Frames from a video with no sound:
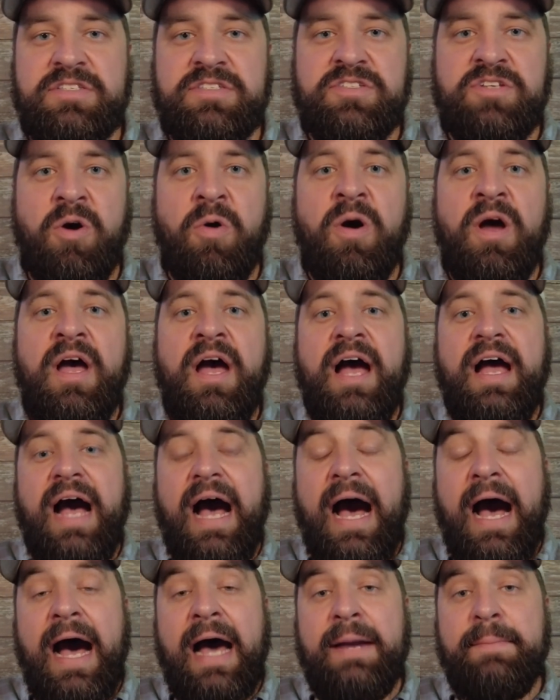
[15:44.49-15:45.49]
So
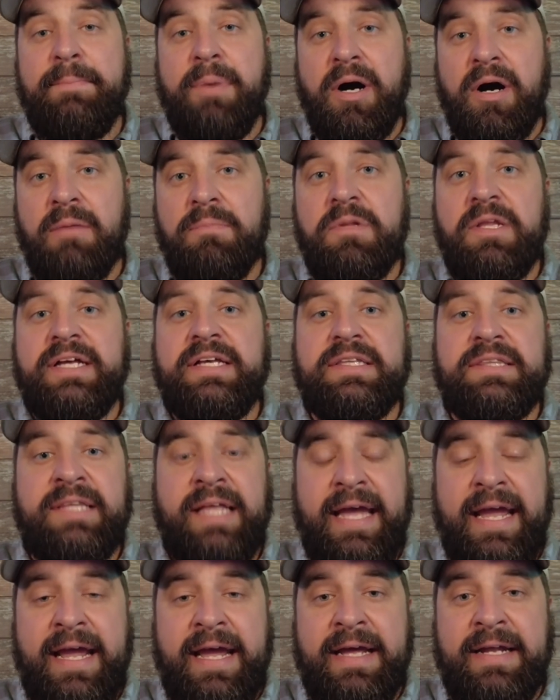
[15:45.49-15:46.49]
on public
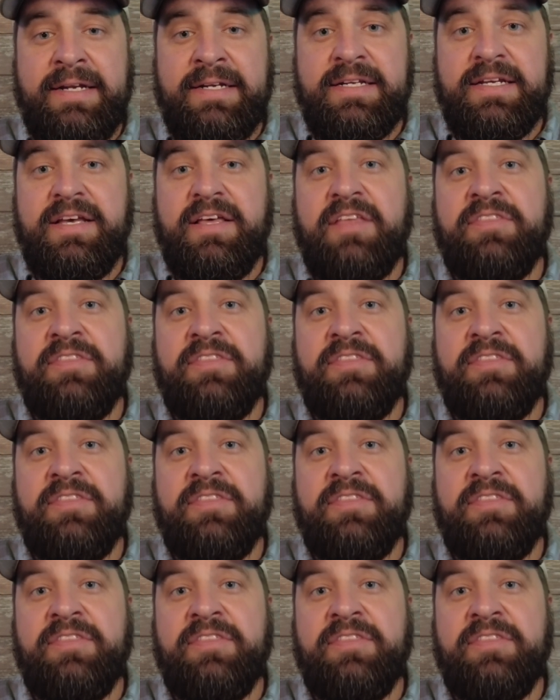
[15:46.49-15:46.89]
land,